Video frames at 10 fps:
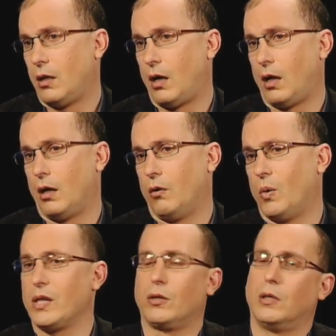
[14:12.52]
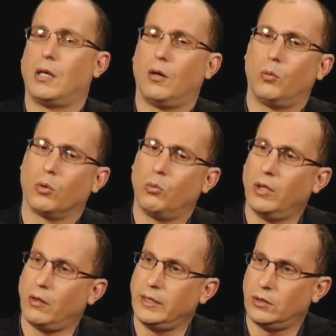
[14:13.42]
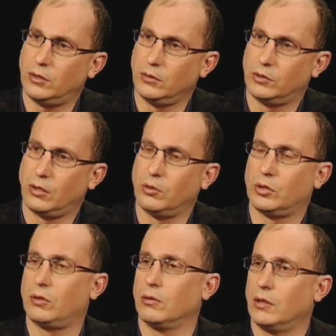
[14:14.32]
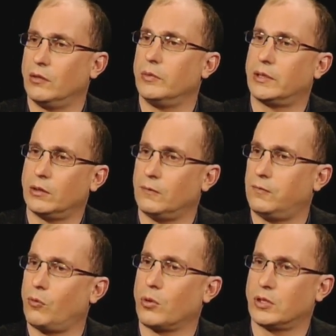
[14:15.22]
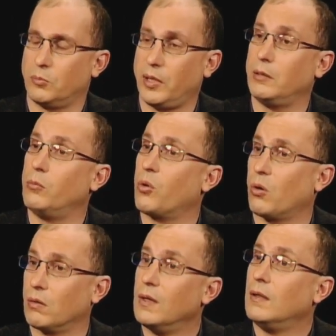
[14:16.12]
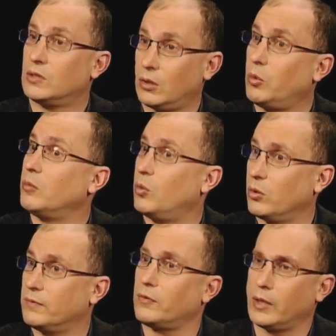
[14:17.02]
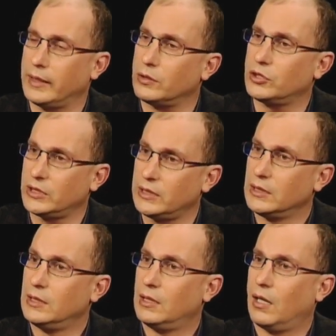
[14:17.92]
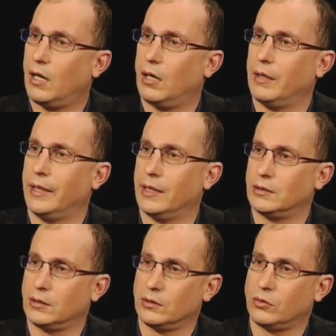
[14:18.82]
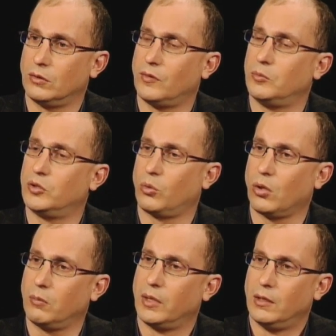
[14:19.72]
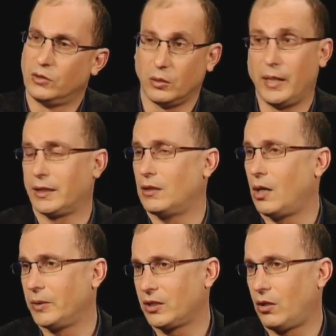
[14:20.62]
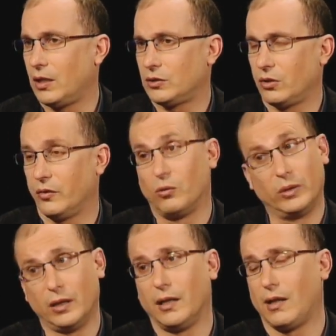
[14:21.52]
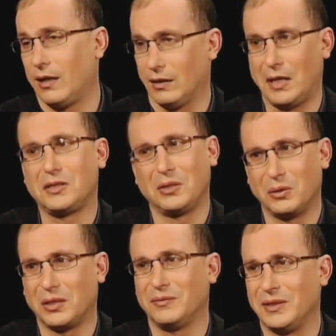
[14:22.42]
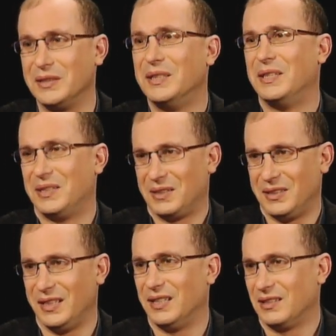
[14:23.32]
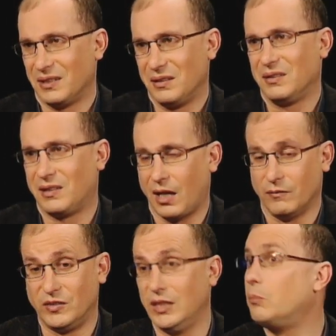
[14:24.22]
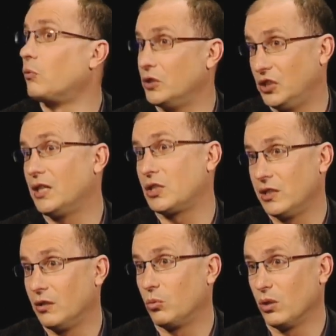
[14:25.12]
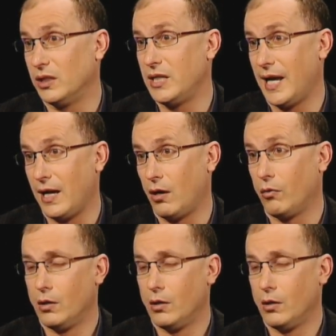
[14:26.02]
Whether or not we're willing to do so, certainly we could afford to pay more, somewhat more for energy and to sort of absorb some economic costs, although really a lot less so given the kind of deep recession that we're in now.